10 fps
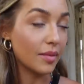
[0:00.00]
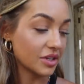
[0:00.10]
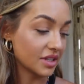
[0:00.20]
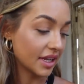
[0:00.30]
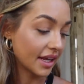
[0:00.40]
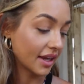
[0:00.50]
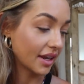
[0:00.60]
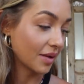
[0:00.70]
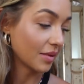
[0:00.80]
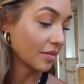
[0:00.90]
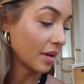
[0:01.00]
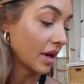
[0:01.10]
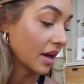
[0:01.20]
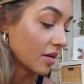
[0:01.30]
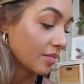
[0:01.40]
I'm just sitting in here with my
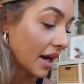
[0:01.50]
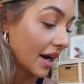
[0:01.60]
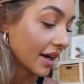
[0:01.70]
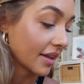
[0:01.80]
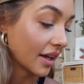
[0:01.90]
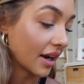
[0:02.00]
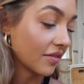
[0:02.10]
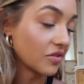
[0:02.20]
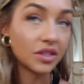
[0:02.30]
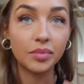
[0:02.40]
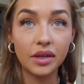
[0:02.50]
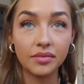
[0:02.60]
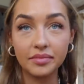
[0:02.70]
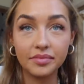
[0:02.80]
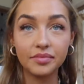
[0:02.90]
makeup bag that I've just
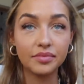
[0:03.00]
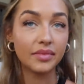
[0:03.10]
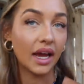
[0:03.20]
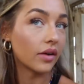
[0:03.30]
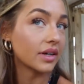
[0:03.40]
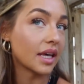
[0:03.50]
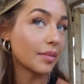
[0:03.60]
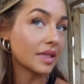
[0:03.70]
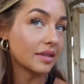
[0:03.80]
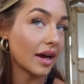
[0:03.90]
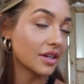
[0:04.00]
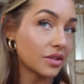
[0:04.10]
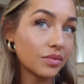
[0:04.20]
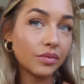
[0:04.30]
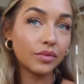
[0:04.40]
been, I always keep inside
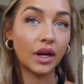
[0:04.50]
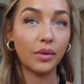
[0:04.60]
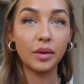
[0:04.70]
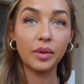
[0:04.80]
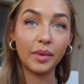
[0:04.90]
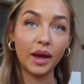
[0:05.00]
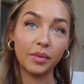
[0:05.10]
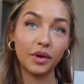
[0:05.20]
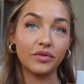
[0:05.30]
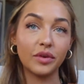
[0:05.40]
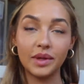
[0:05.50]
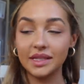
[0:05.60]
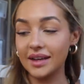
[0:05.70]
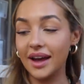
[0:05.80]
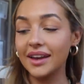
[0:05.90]
just when I want to put makeup on from
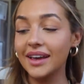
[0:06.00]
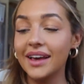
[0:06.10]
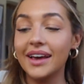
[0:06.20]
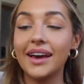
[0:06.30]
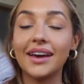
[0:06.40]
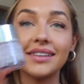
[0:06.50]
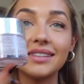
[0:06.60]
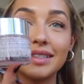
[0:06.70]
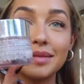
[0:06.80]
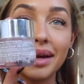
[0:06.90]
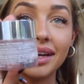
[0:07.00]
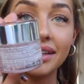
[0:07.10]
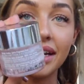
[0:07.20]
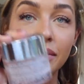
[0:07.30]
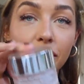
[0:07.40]
inside. And this is my
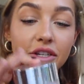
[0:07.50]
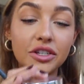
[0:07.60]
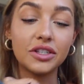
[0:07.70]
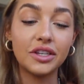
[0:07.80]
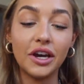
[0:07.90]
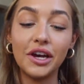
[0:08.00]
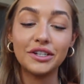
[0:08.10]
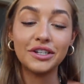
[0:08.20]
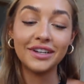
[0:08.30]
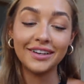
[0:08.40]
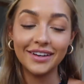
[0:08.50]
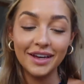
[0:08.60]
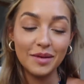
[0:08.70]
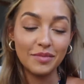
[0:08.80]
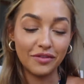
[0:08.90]
Clinique Moisture Surge
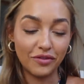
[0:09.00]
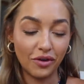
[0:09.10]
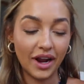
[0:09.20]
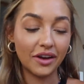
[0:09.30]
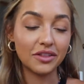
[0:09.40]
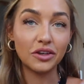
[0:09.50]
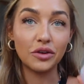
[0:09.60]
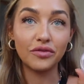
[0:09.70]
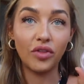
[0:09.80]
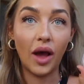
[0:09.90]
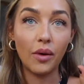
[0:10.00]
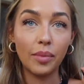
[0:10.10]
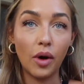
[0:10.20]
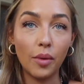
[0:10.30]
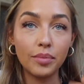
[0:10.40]
before I got the new Flower
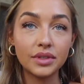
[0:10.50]
Pop.